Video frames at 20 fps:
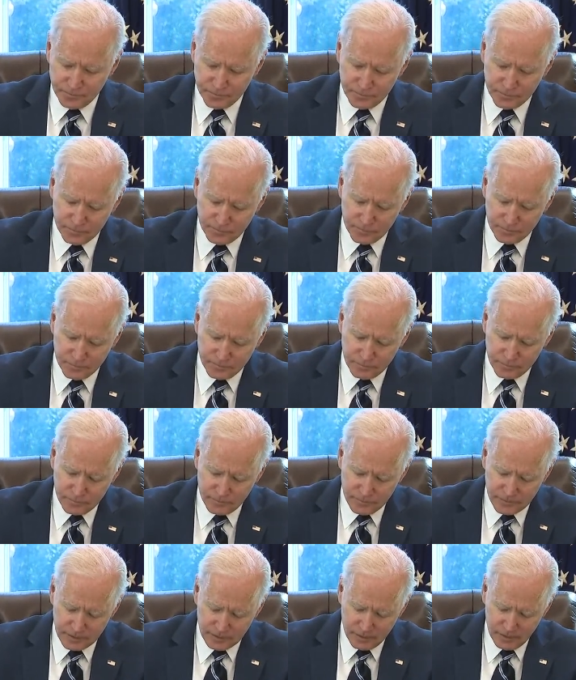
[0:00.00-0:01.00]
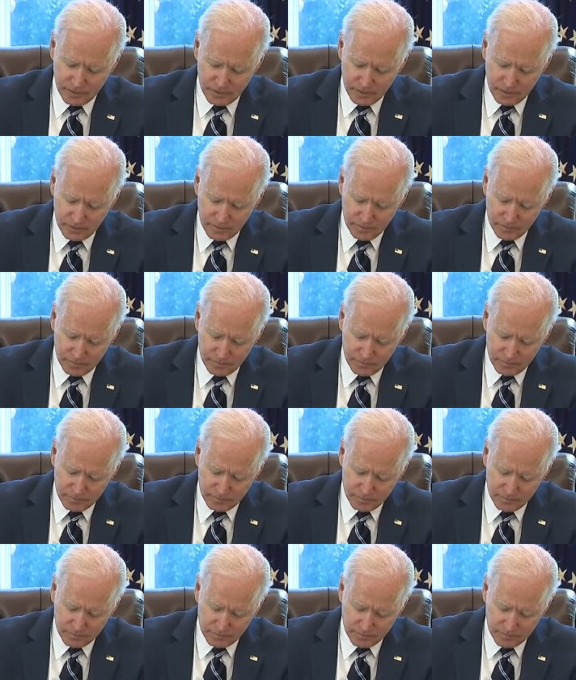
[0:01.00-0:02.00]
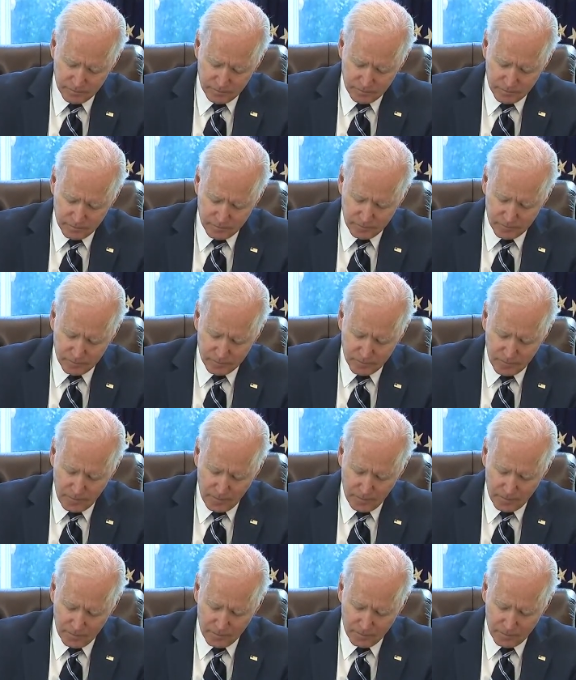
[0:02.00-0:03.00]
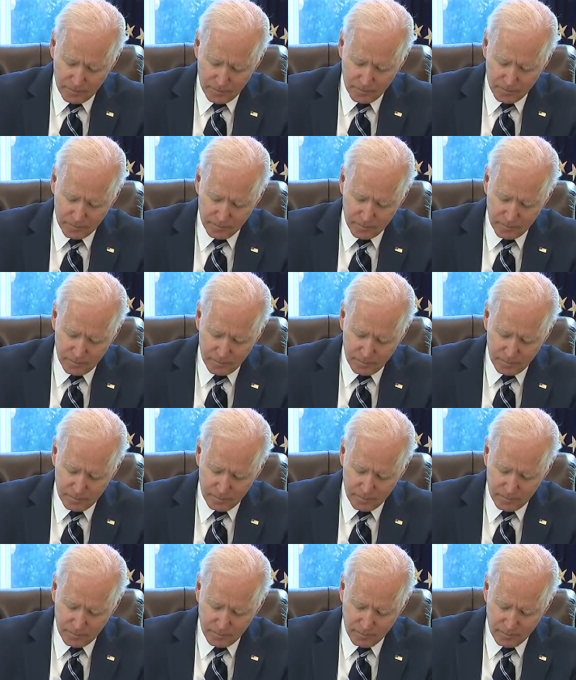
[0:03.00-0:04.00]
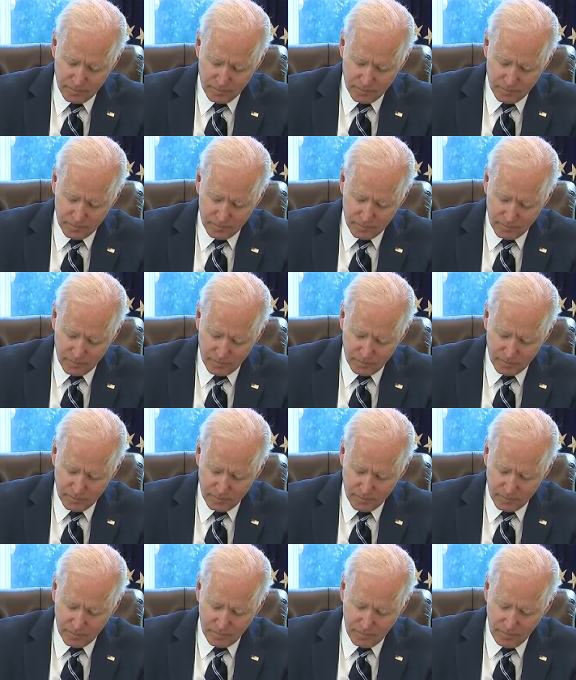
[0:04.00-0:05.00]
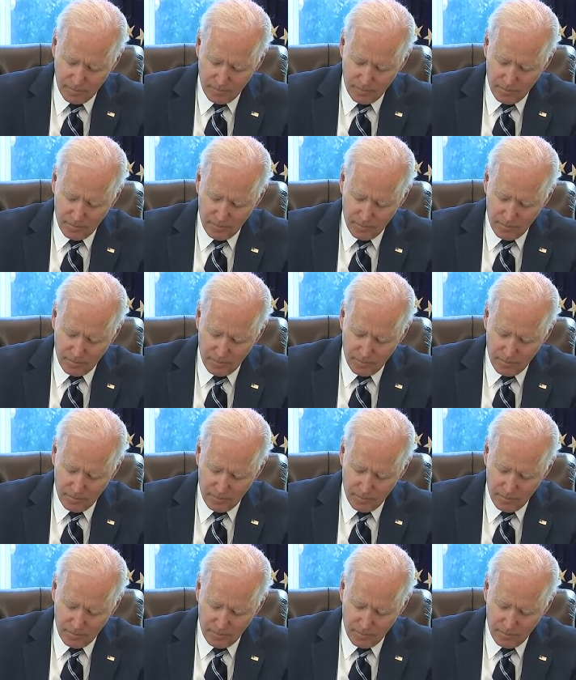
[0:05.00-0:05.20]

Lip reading: Nothing is said.